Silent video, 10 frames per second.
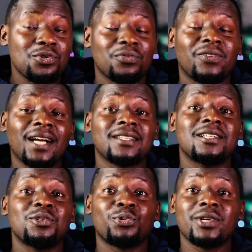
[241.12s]
you've
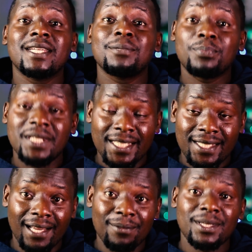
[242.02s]
actually already
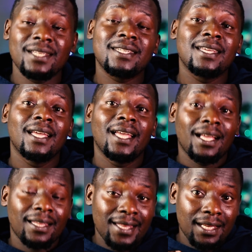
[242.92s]
determined
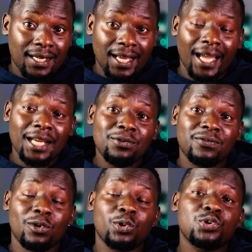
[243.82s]
the kind
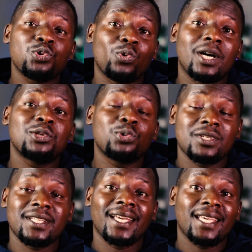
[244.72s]
of loss you want to
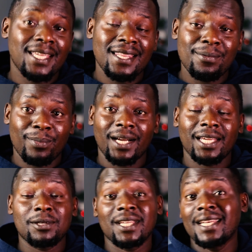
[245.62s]
take in the
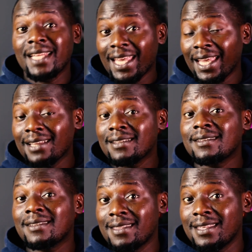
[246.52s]
market in
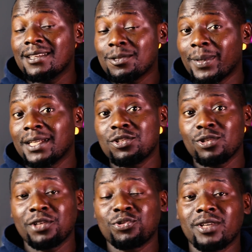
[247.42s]
case this
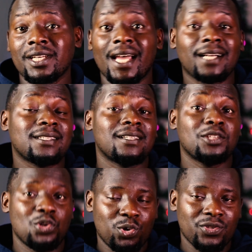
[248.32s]
particular trade actually
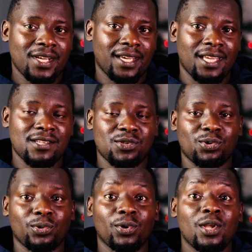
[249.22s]
goes against
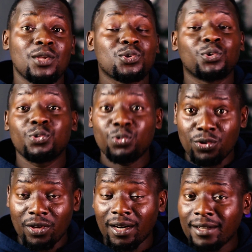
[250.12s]
you. So do
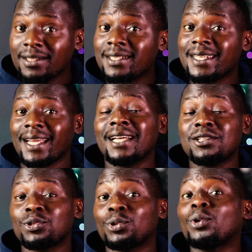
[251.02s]
not
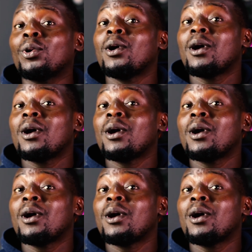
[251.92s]
touch your